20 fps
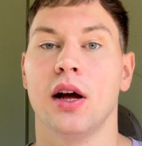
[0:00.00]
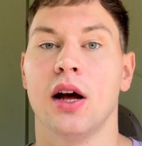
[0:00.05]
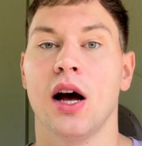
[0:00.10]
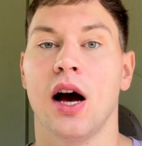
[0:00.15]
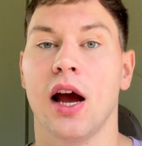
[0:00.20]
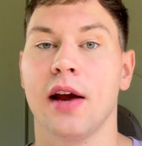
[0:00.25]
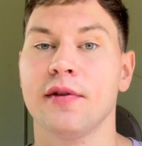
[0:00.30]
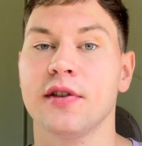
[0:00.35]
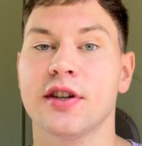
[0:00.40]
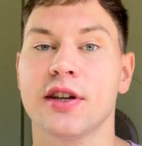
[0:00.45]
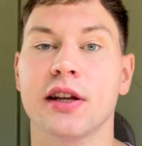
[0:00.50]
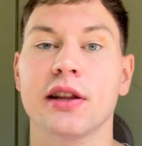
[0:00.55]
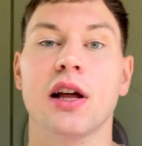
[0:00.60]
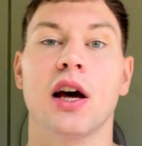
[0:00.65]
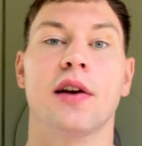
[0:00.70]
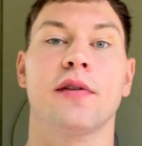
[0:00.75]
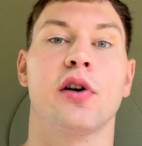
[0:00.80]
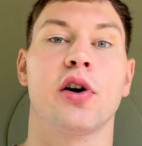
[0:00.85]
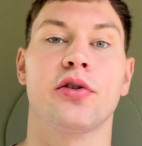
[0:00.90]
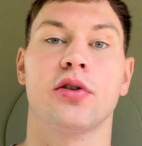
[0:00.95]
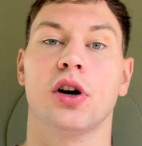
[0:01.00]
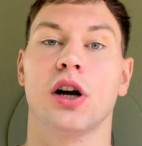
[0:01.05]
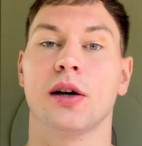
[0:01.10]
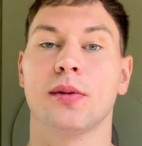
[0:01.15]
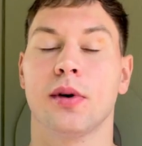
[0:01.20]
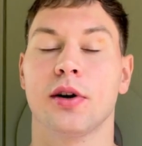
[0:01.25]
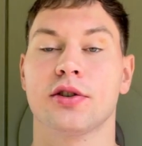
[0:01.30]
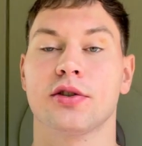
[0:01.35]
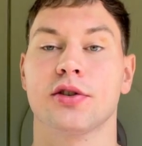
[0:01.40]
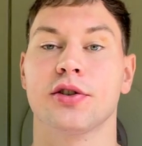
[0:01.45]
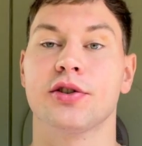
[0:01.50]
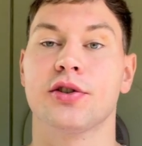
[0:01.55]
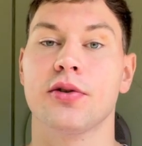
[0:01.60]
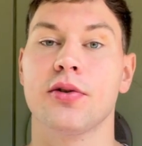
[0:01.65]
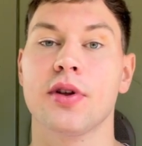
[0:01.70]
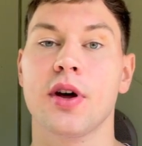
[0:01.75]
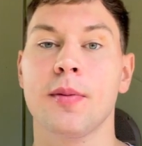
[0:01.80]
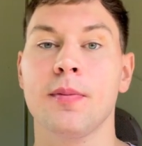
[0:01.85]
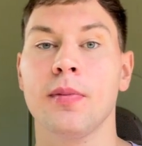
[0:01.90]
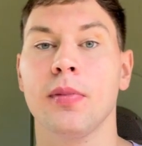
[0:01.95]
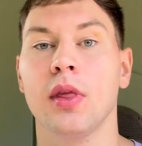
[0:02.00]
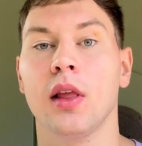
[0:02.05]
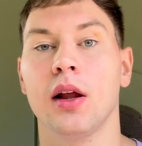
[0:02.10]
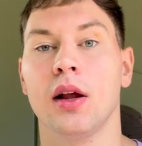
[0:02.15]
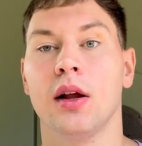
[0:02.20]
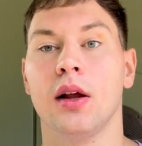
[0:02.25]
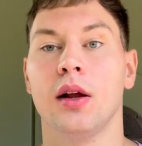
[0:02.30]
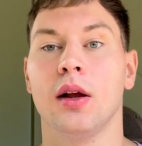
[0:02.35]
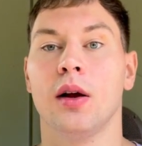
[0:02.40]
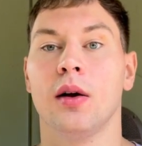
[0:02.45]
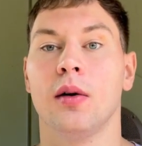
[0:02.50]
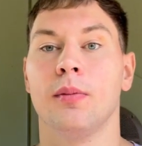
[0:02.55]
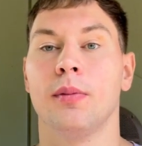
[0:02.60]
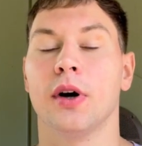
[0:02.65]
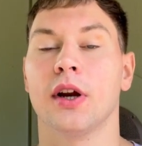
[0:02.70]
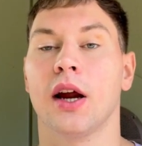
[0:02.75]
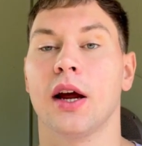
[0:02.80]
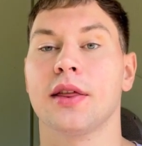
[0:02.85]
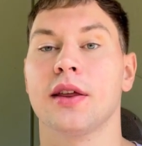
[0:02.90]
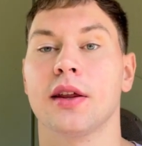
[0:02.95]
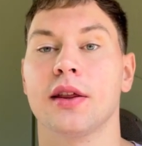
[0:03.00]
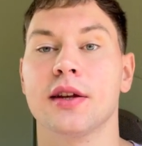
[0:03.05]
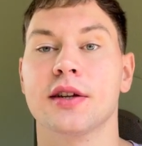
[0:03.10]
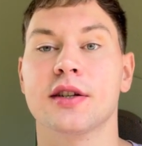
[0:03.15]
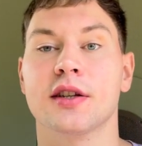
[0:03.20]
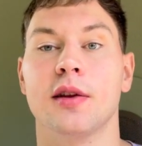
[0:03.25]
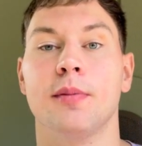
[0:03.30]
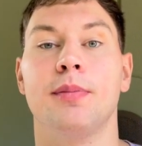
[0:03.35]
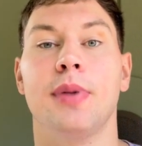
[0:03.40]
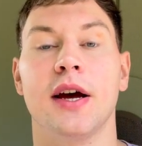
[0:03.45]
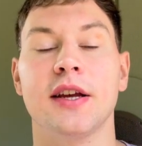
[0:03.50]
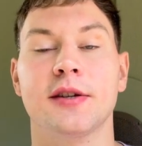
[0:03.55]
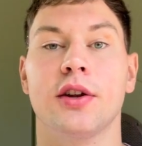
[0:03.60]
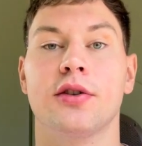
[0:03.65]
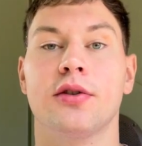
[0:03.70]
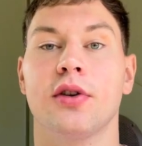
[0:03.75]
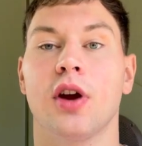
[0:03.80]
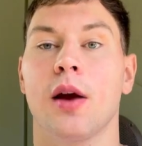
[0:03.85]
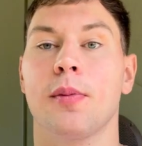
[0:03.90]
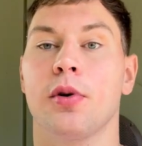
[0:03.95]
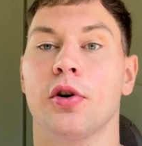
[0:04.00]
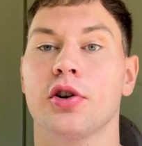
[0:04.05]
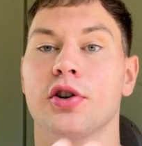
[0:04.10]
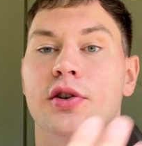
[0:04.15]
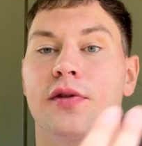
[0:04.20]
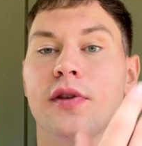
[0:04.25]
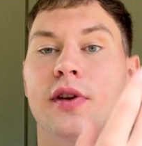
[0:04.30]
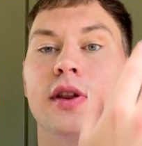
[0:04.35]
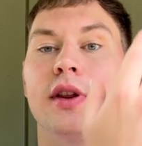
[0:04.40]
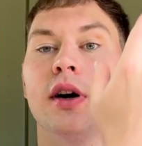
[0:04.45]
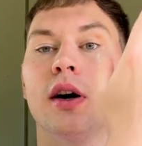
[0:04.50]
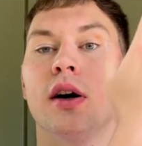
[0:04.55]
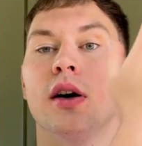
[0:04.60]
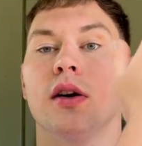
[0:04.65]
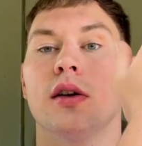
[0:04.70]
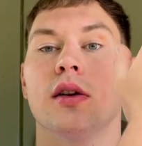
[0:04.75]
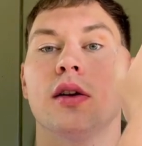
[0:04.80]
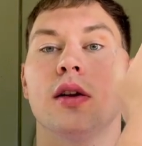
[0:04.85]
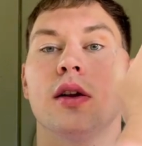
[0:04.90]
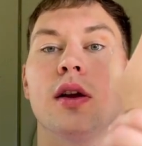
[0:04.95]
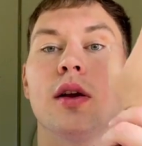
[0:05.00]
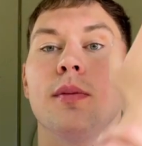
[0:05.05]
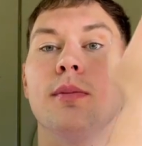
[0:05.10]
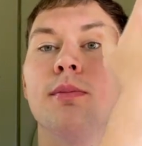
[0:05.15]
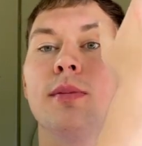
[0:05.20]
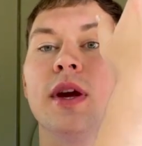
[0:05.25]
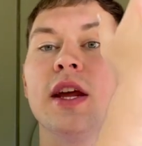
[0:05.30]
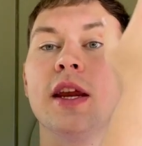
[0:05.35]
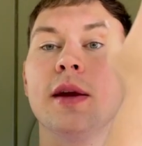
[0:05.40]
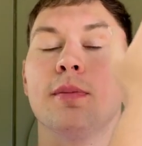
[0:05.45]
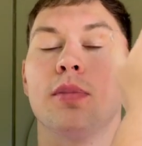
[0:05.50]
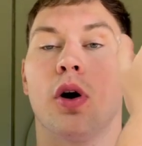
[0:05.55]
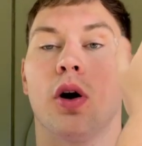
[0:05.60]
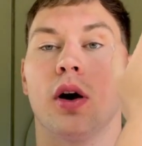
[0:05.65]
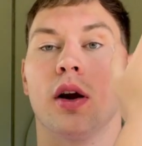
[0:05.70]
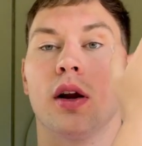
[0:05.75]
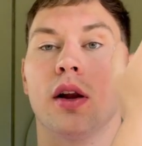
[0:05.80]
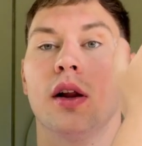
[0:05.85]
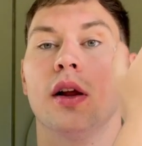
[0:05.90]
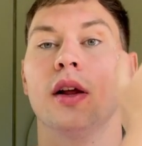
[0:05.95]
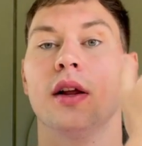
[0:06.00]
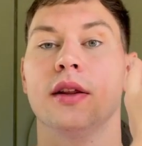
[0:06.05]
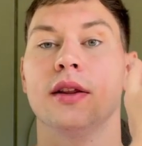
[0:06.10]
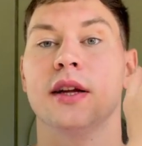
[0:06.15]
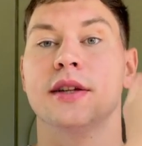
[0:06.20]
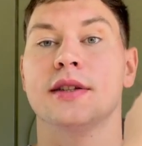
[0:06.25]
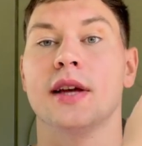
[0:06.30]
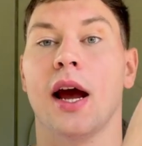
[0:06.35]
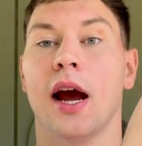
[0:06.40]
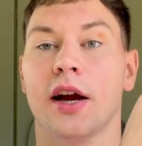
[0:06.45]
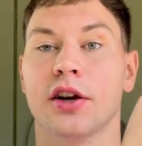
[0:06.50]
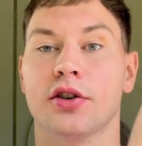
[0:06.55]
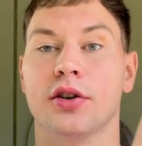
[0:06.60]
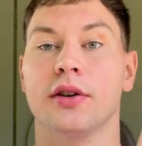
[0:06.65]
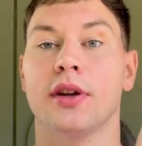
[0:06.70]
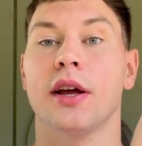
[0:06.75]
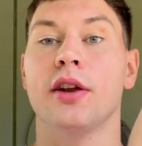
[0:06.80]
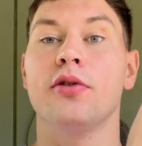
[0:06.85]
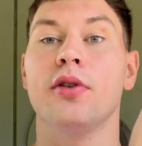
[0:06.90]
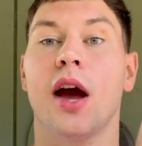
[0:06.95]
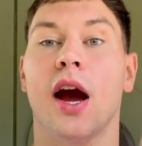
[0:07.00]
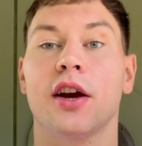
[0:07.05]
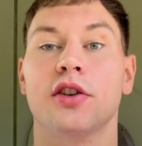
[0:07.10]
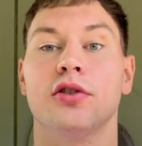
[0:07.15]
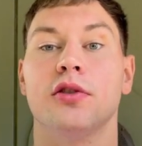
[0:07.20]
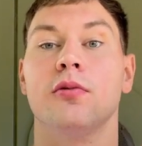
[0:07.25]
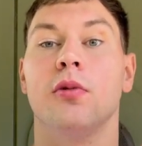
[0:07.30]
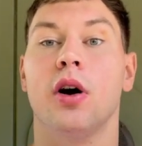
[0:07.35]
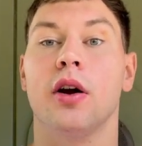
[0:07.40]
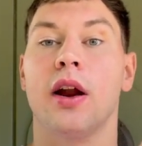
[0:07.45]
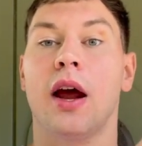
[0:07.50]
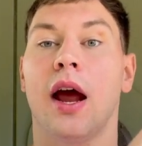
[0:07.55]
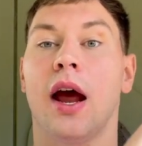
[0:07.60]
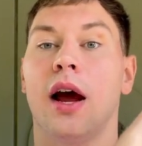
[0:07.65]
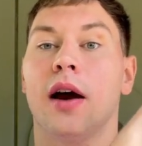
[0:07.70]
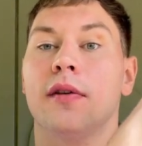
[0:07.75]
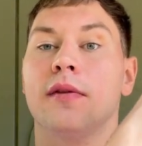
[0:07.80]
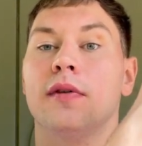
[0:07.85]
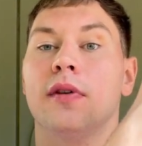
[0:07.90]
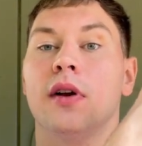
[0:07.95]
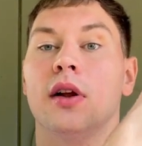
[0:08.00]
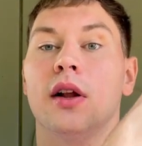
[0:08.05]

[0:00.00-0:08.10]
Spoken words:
I haven't seen a lot of other arm wrestlers do them, but I think this is the best to hypertrophy the meaty part that you actually want to have